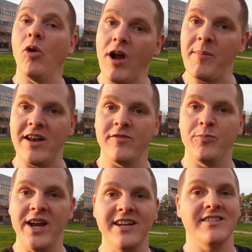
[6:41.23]
or I'm out of
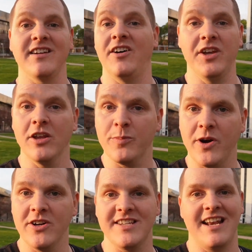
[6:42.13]
breaks on the other
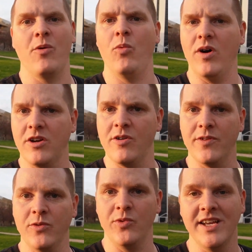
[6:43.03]
parts and I want to go
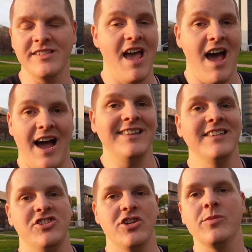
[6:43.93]
for the wings, I
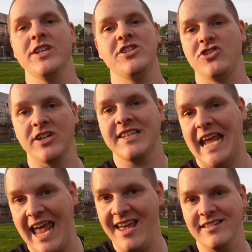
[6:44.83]
legitimately just
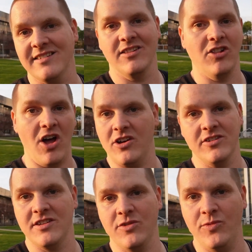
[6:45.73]
can't lock
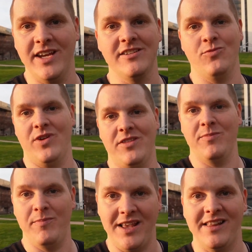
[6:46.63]
onto the wings with
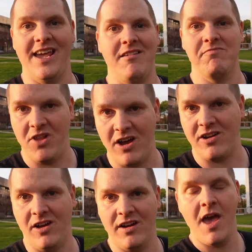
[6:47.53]
melee
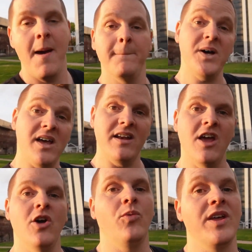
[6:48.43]
lock-on. But
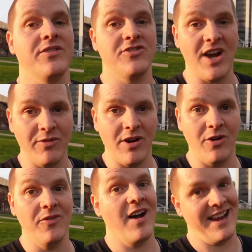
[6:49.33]
with
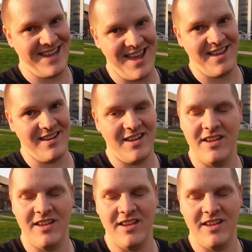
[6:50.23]
Gyro, I can.